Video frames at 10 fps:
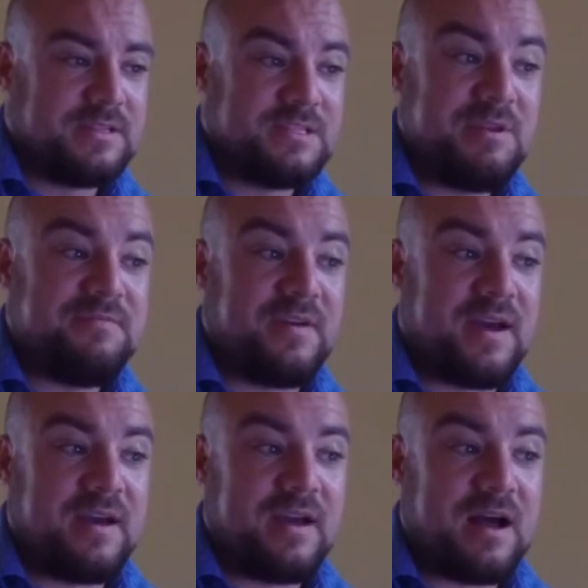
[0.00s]
To be
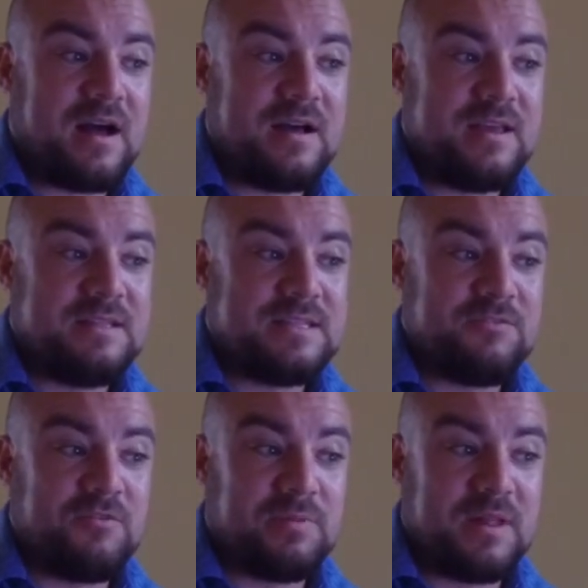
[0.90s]
fair, I
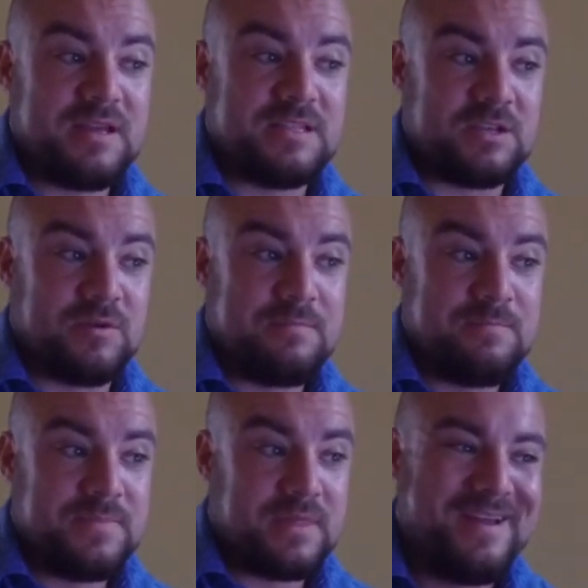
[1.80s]
did reply to
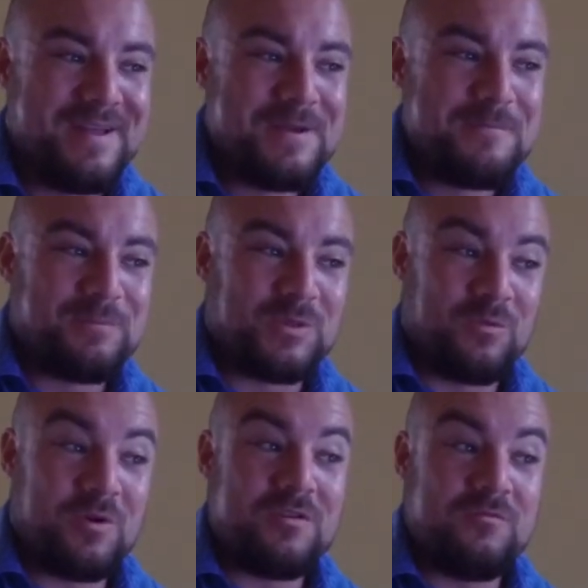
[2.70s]
him.
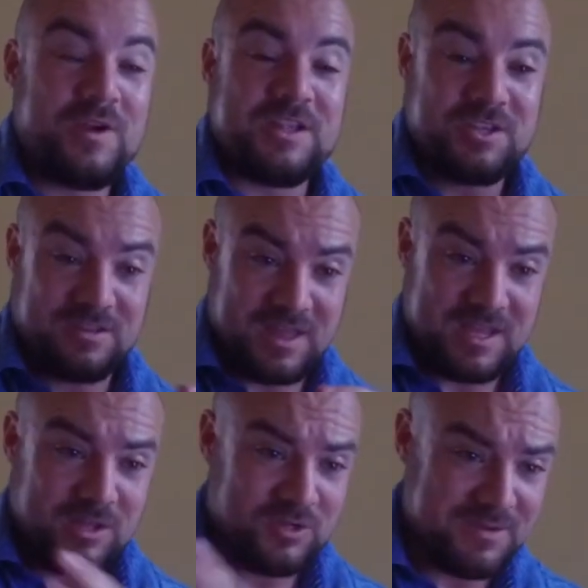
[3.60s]
One of which,
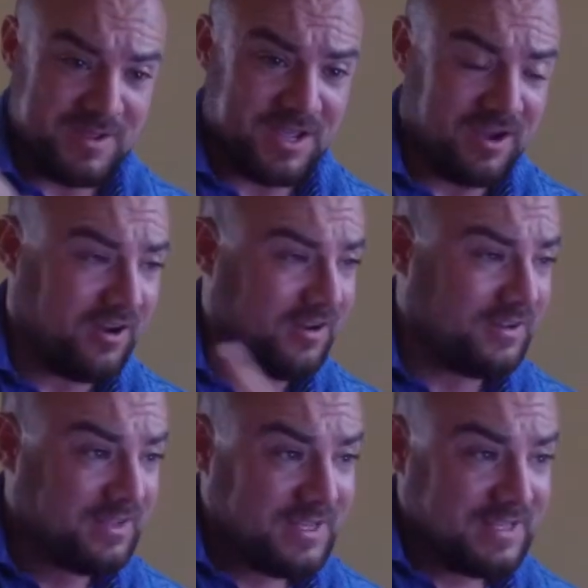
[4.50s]
thank you Jimmy
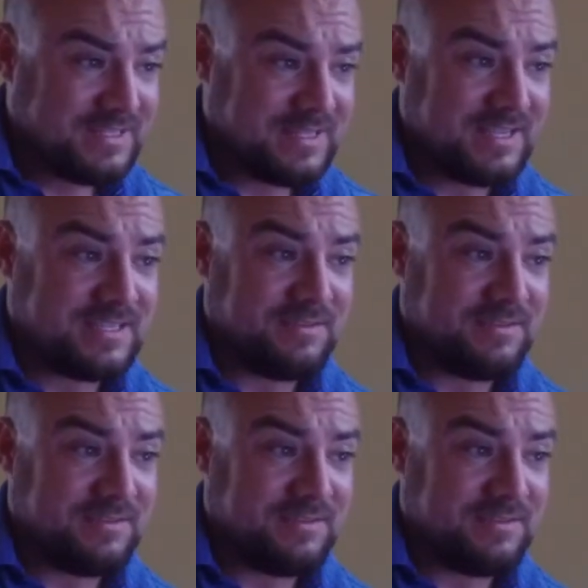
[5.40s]
Carr, says...